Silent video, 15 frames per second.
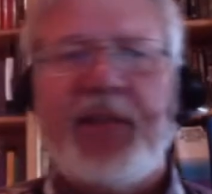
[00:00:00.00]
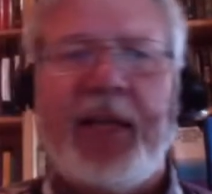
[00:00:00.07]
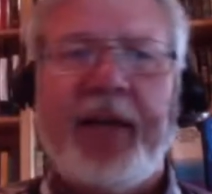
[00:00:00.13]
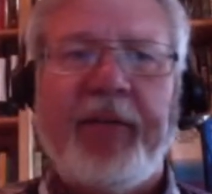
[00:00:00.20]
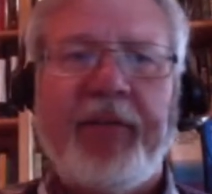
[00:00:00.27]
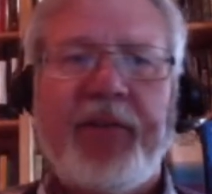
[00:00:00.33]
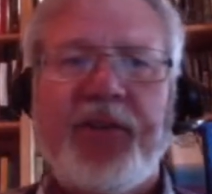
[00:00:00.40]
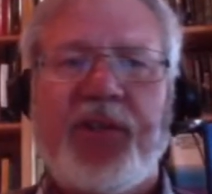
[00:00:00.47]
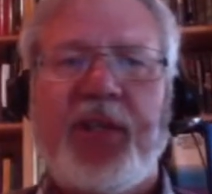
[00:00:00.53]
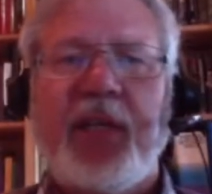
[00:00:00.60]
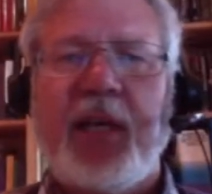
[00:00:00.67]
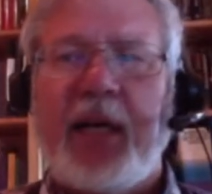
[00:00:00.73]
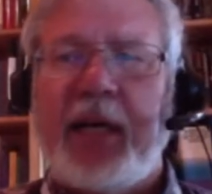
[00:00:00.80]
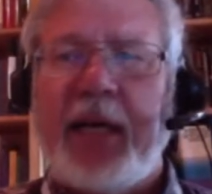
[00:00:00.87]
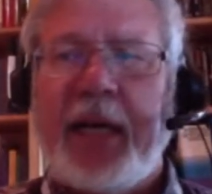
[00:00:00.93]
head of the
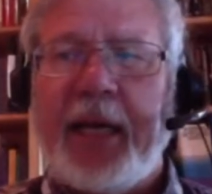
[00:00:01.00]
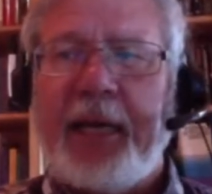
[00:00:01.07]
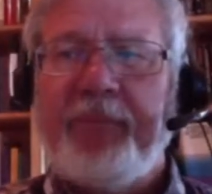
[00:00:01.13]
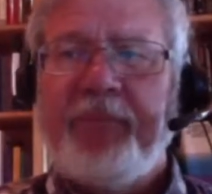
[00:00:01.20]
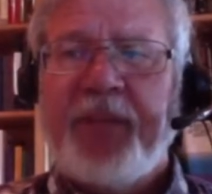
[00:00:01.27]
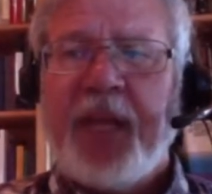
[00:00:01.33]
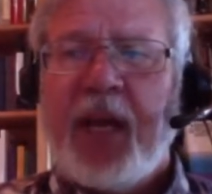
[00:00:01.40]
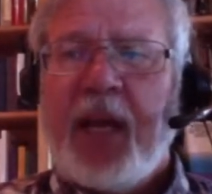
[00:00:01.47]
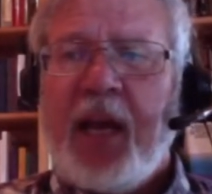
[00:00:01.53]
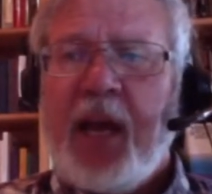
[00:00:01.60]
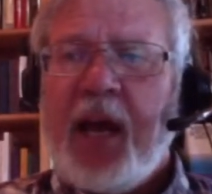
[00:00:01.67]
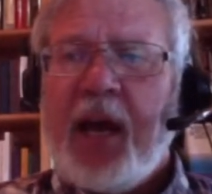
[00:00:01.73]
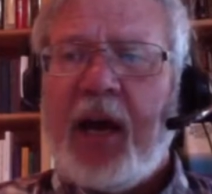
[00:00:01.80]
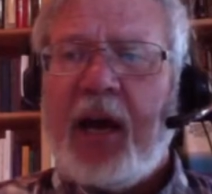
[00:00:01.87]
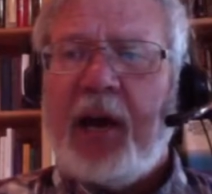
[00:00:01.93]
CIA.
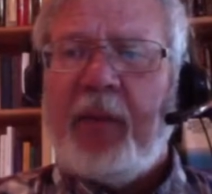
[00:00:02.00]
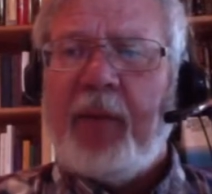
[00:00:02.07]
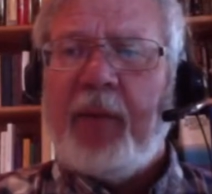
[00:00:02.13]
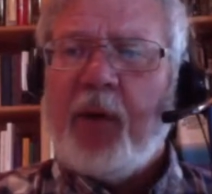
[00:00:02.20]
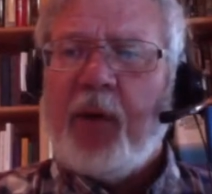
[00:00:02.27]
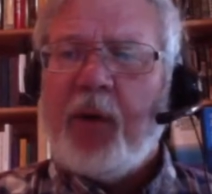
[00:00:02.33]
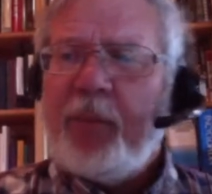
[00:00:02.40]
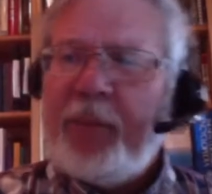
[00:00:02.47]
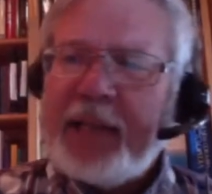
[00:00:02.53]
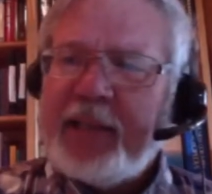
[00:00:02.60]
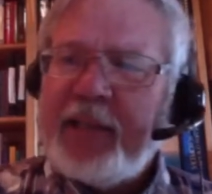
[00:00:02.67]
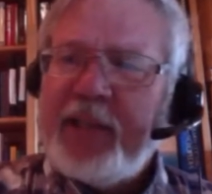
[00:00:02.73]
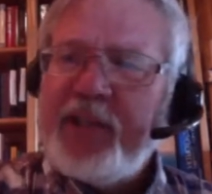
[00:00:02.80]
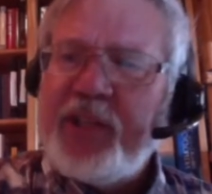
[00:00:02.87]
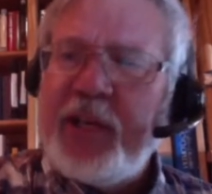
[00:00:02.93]
Uh, but going back to
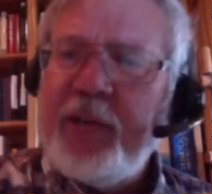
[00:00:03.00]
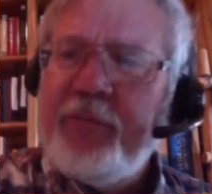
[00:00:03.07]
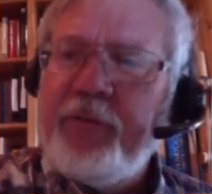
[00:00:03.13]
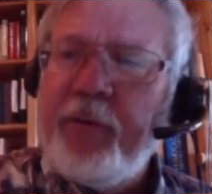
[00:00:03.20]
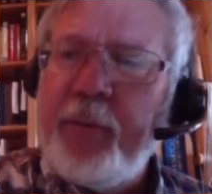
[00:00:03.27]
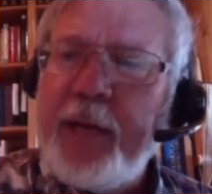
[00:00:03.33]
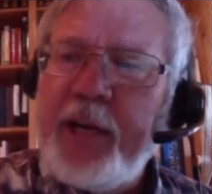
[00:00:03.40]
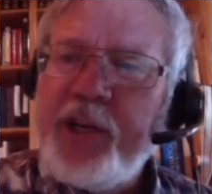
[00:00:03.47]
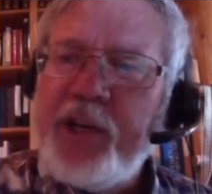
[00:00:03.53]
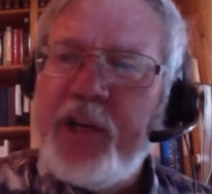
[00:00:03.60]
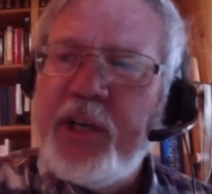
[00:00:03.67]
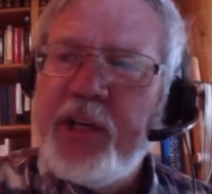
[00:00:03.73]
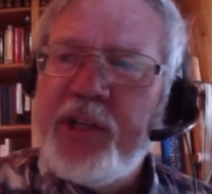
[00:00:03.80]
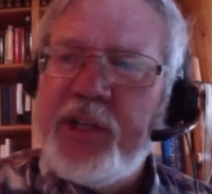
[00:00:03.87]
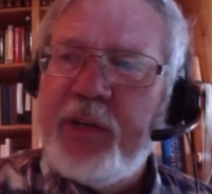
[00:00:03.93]
this information
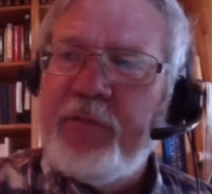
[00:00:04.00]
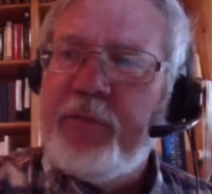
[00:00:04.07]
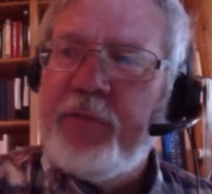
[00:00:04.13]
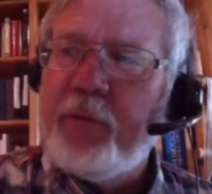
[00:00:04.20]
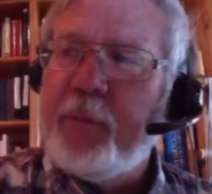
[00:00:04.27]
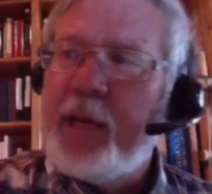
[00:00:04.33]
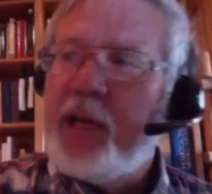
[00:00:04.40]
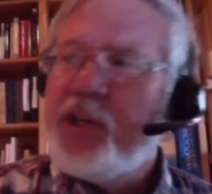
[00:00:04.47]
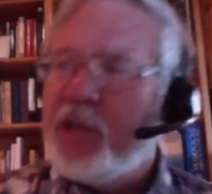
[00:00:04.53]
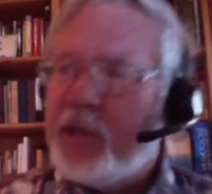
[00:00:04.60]
disinformation